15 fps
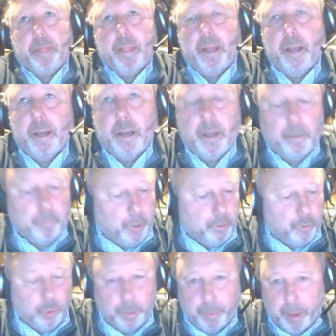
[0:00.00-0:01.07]
we're not talking
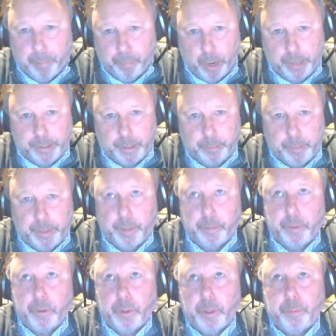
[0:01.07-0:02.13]
about price limits here, we're
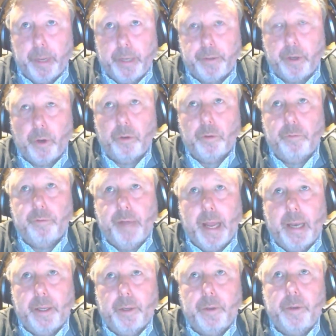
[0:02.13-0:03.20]
talking about total
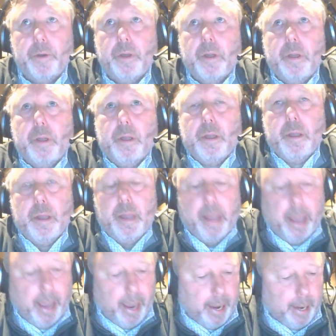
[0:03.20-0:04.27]
value.
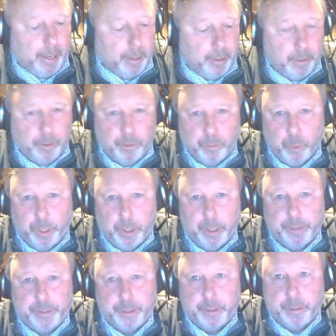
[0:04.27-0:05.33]
And we
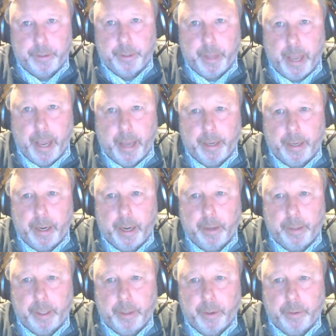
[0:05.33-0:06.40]
listened to that, and I
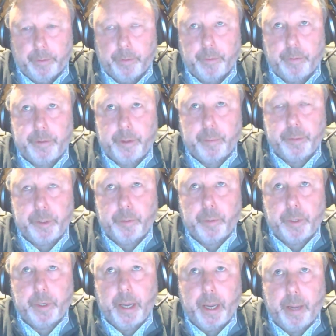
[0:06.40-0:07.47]
think on subsequent
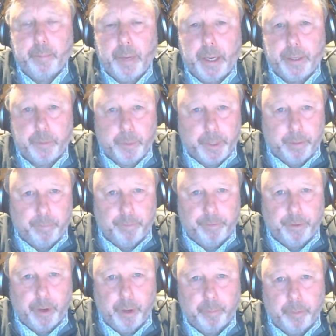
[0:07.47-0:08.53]
AMAs we
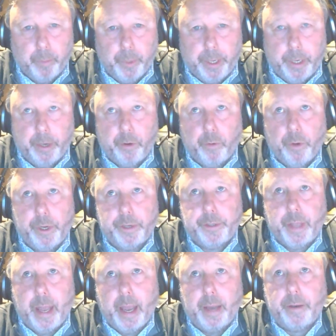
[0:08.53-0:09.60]
confirmed that we increased
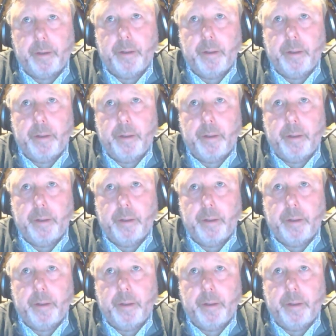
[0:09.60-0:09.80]
that